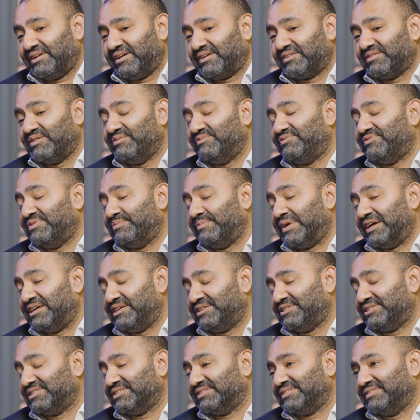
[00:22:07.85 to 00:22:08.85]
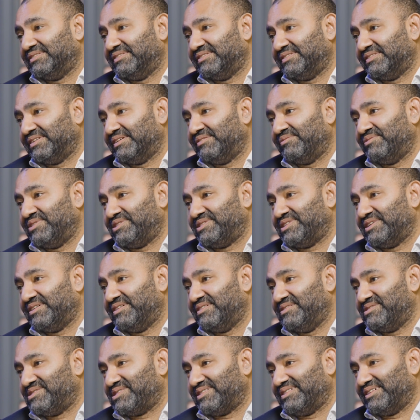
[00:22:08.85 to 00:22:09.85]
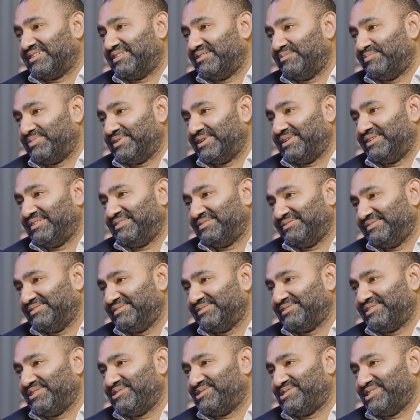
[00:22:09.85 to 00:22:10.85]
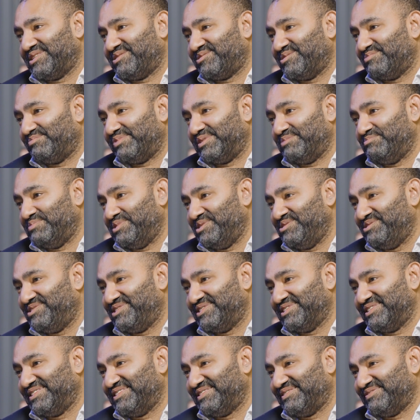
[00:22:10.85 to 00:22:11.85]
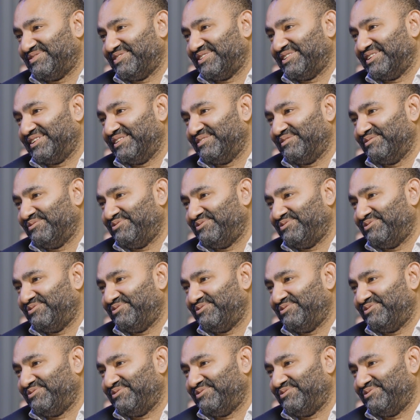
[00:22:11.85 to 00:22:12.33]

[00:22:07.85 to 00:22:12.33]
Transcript: confirmation that returns are going to be considerably muted for the